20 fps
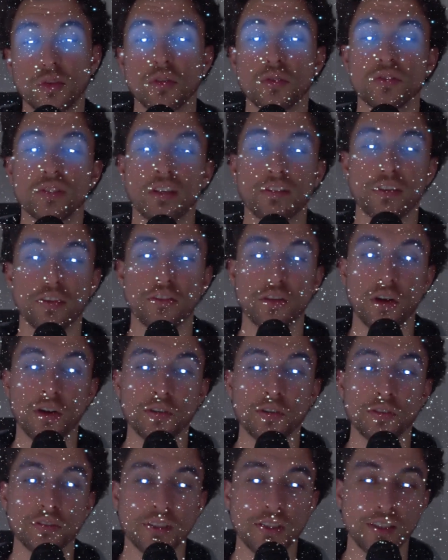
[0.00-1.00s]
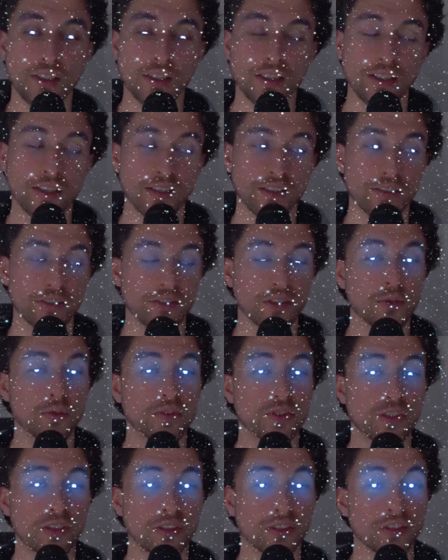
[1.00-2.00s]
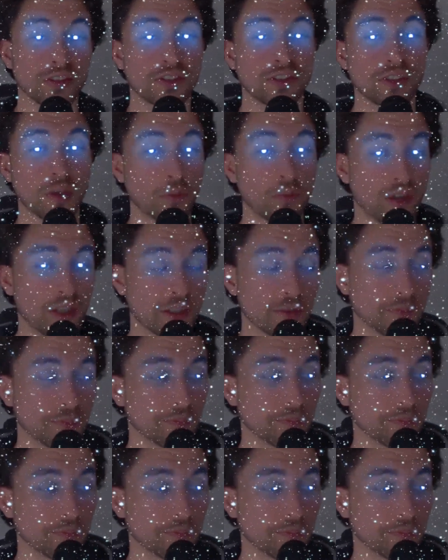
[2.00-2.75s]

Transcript: cool stuff of your own. So we'll just jump right in.